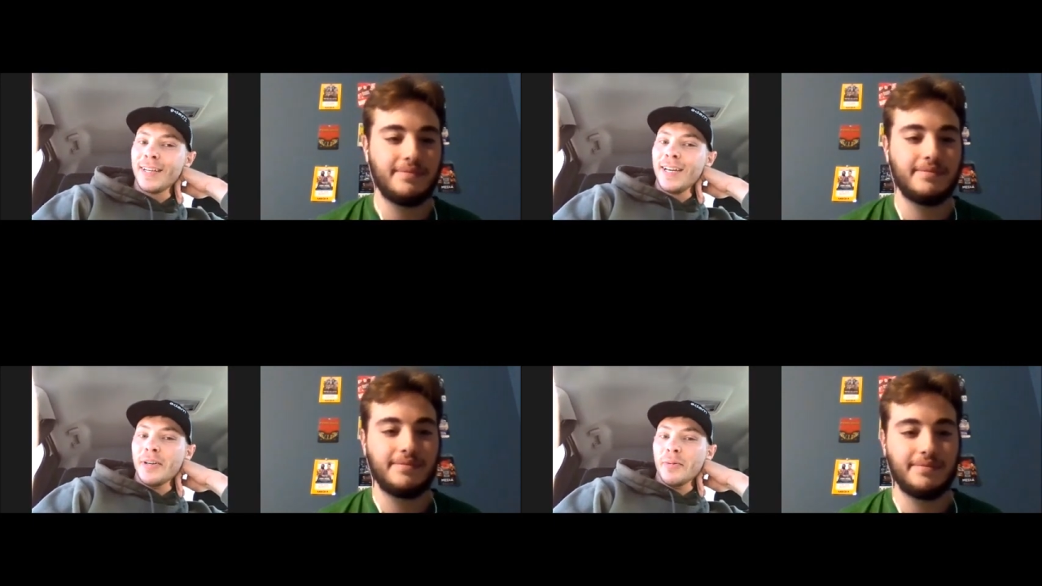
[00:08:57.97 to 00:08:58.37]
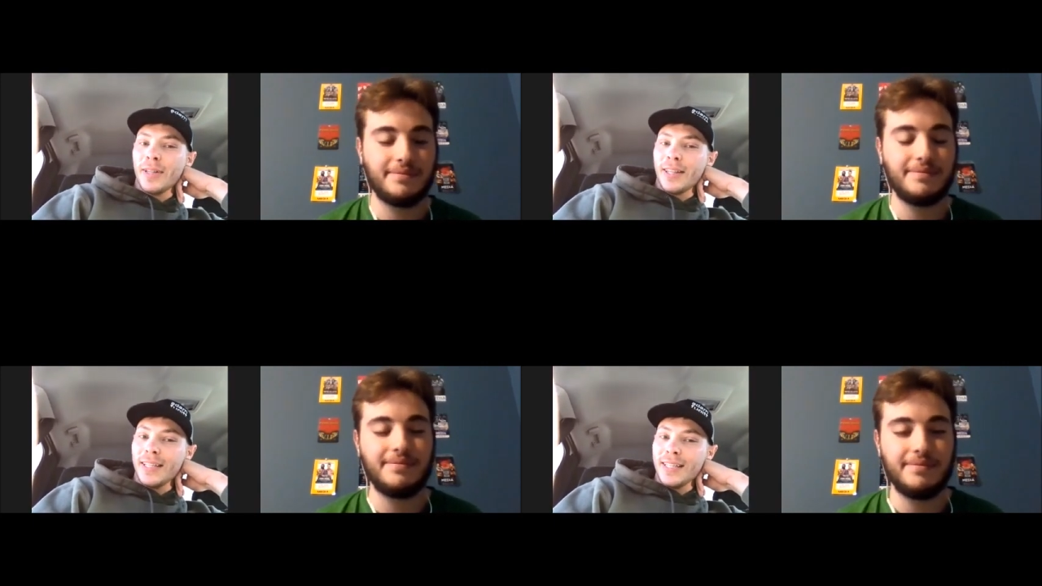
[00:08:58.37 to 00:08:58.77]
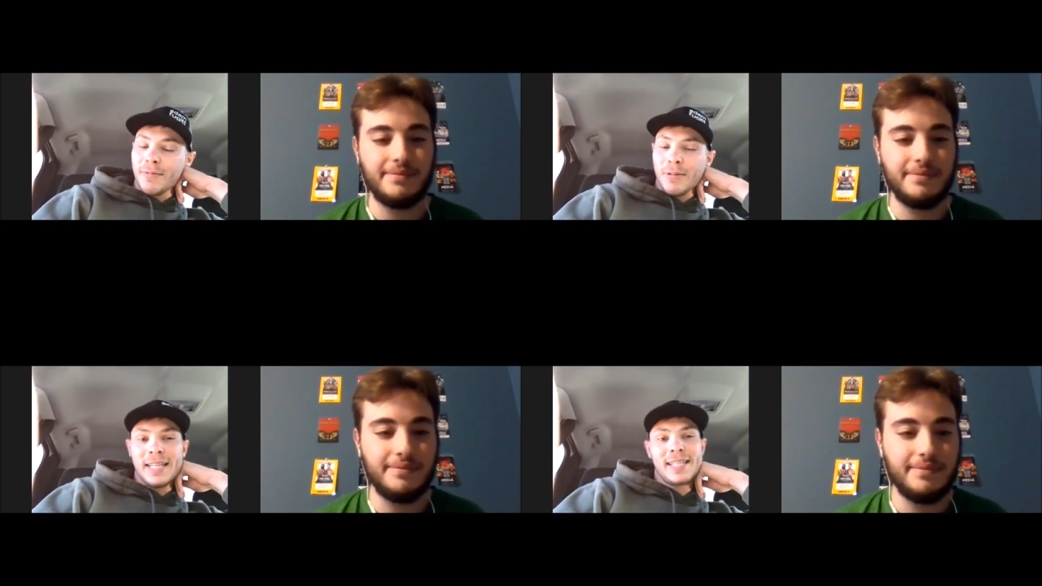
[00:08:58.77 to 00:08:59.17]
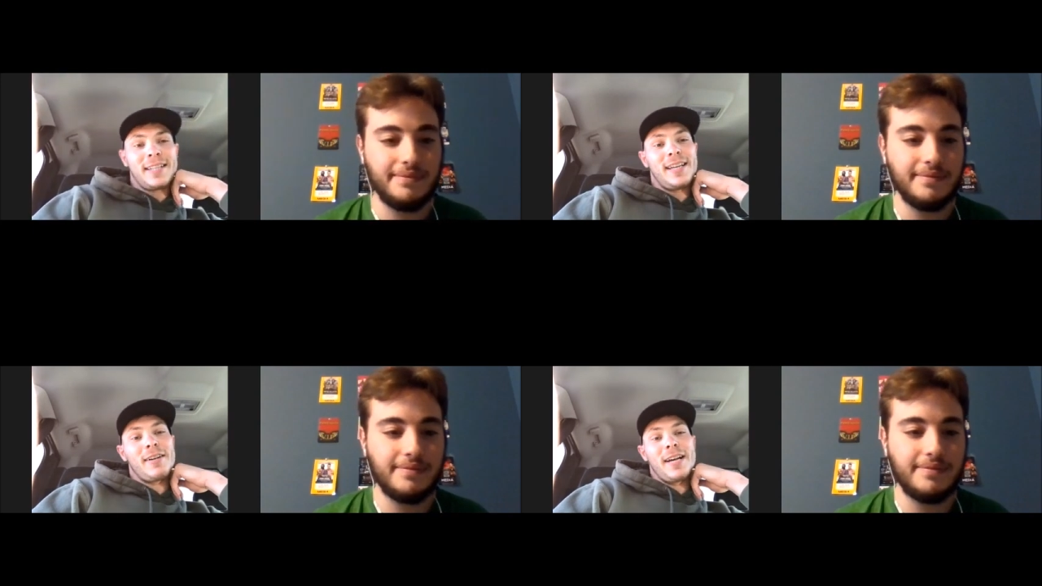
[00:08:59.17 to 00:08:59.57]
Speaker 1: with his
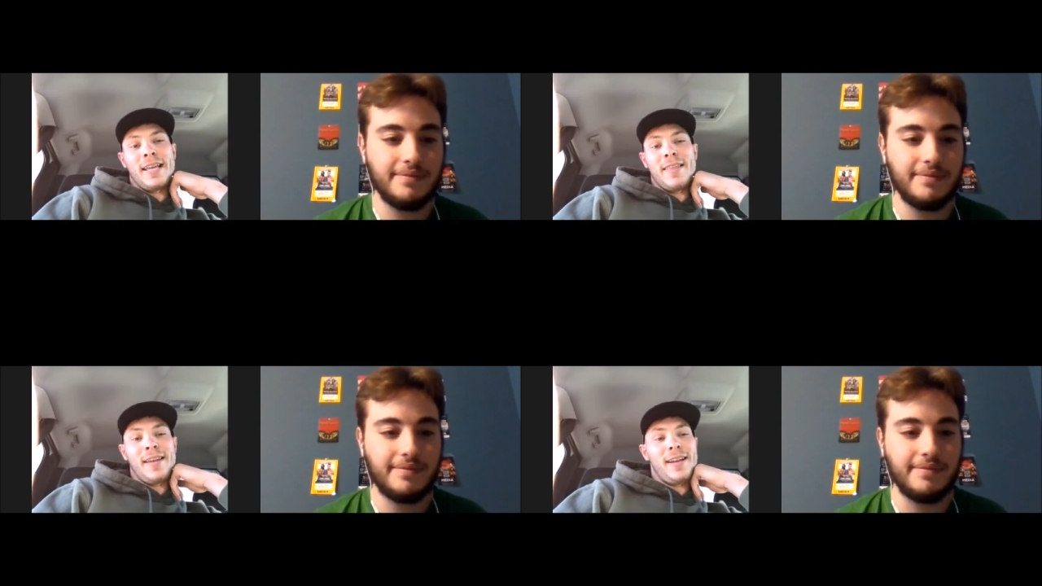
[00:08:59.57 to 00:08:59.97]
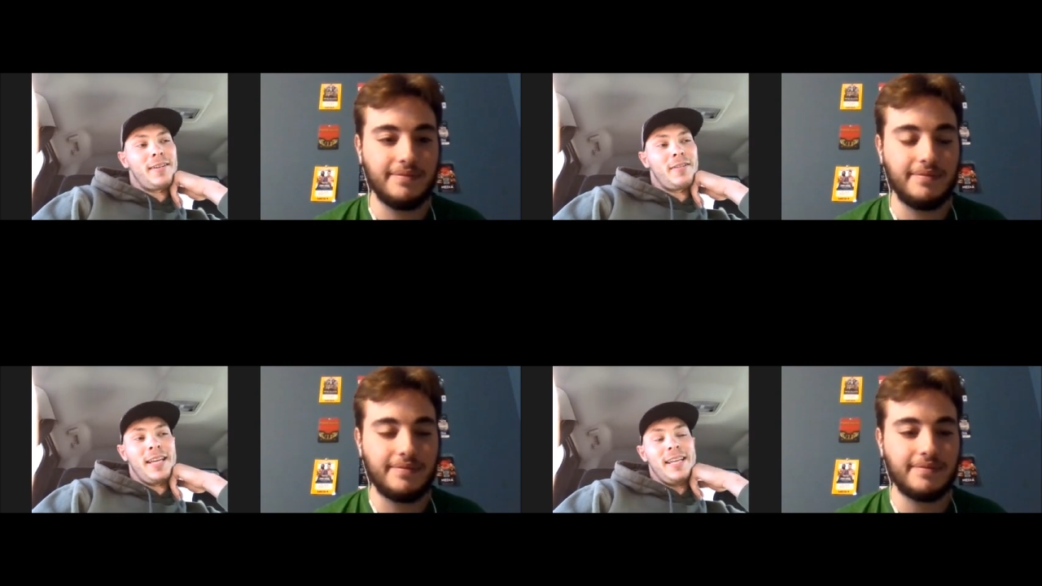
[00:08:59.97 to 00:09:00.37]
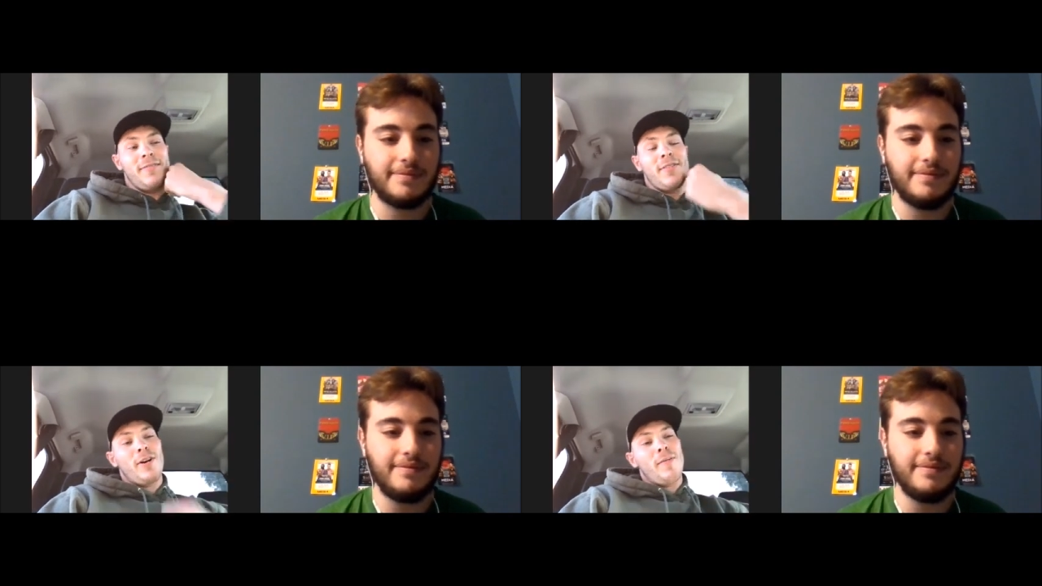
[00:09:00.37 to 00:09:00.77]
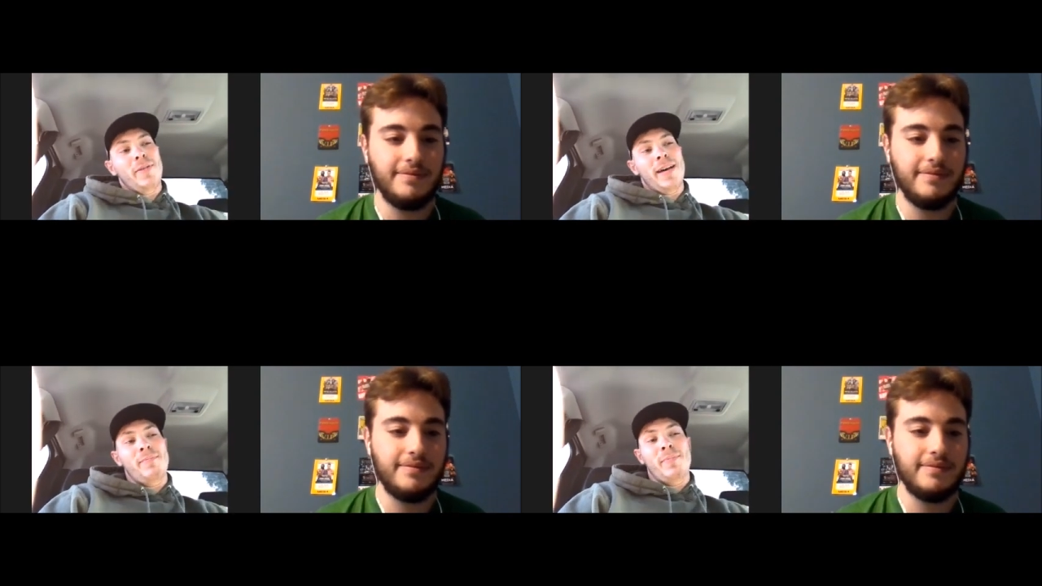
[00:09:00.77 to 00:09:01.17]
wrestling, and then he developed
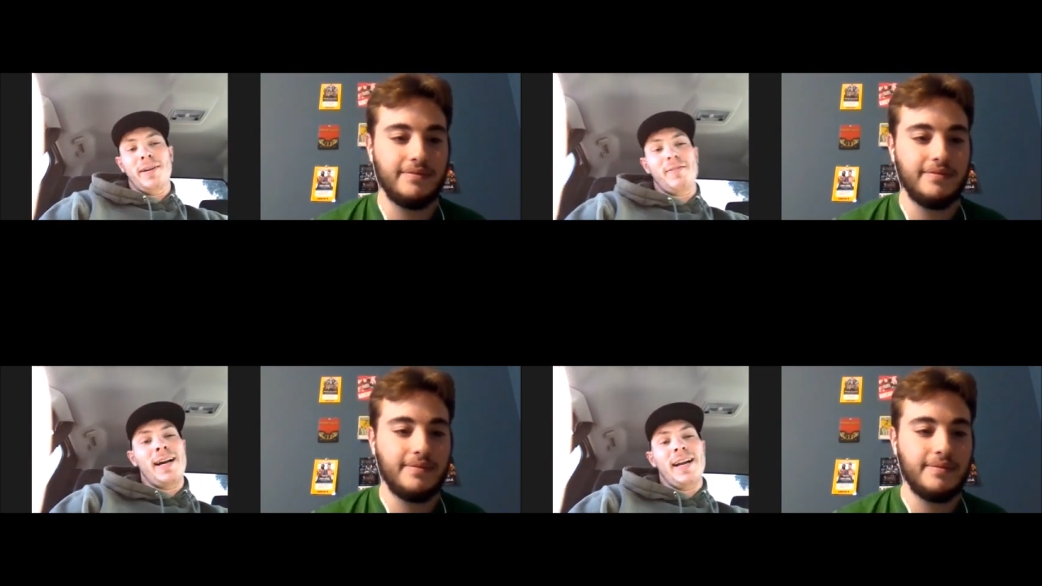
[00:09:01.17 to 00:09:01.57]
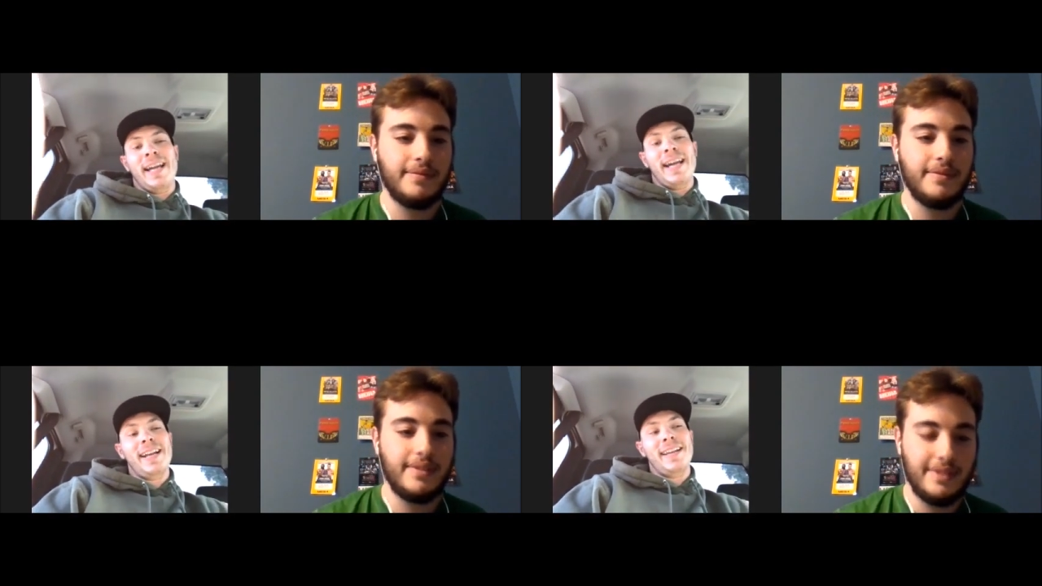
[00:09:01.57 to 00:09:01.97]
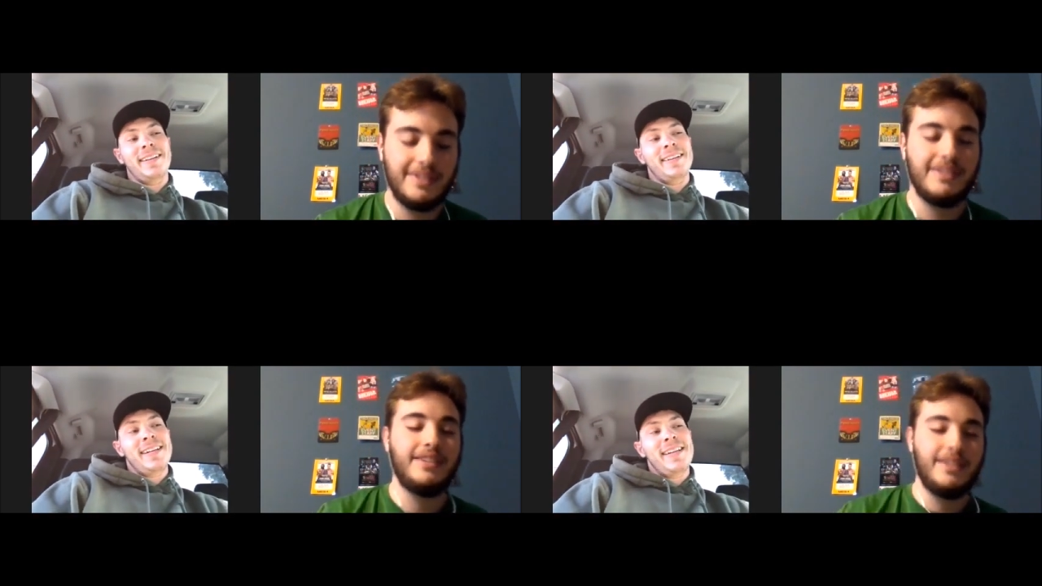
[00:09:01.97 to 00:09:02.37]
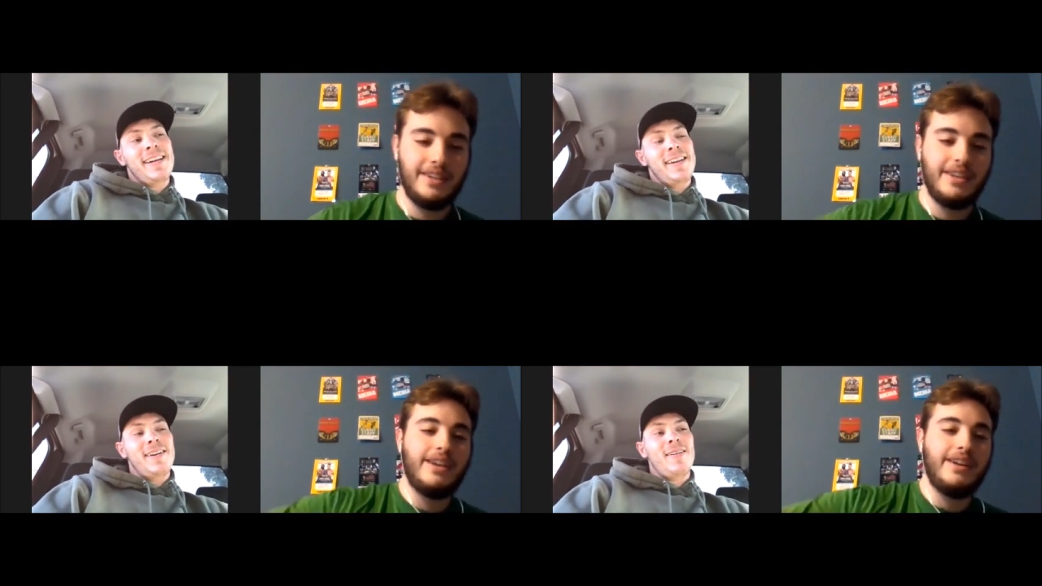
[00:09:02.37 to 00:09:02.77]
that big right hand, and
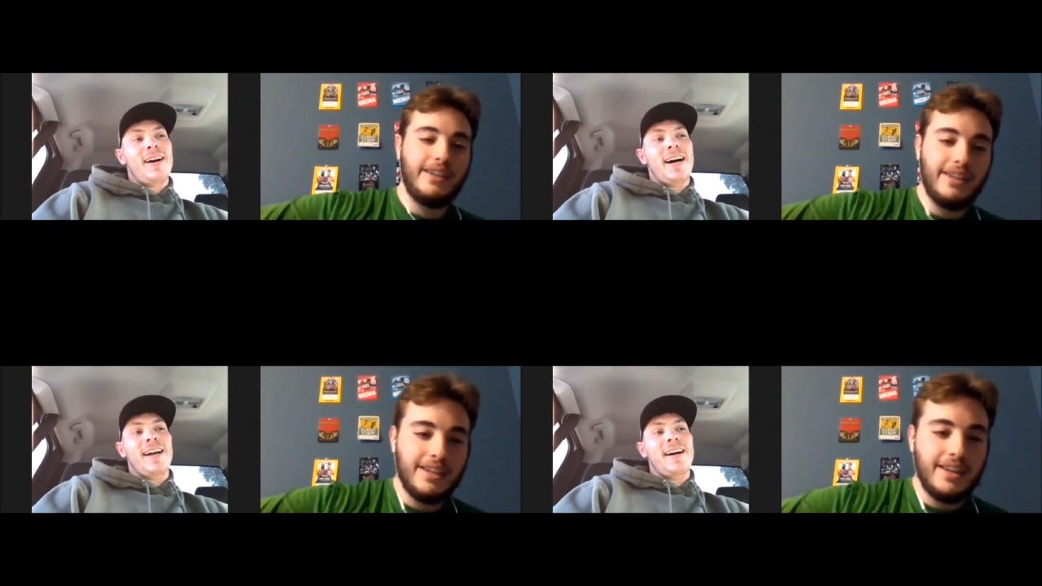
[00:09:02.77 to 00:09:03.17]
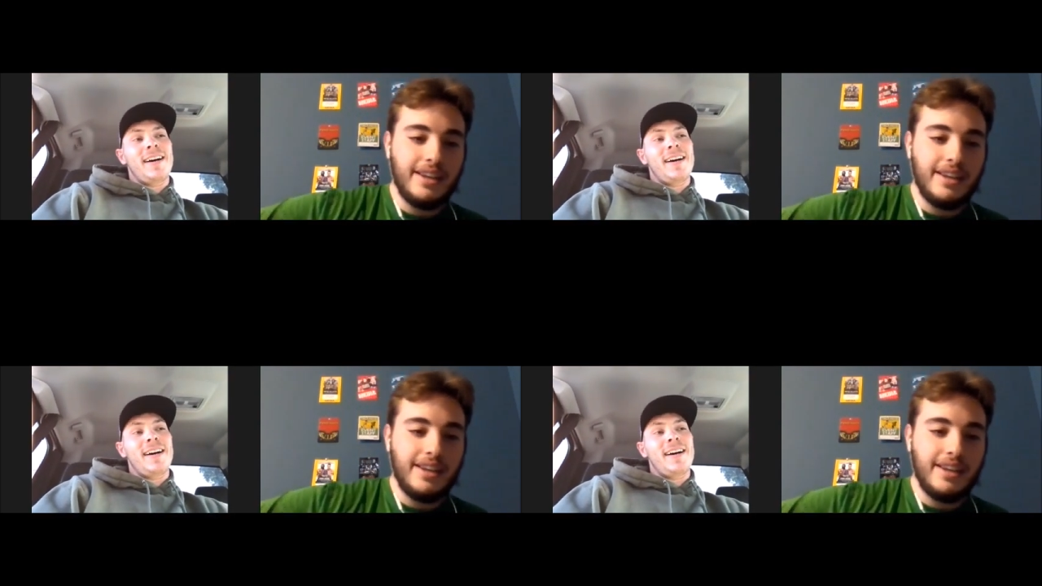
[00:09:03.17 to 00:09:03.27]
you know, I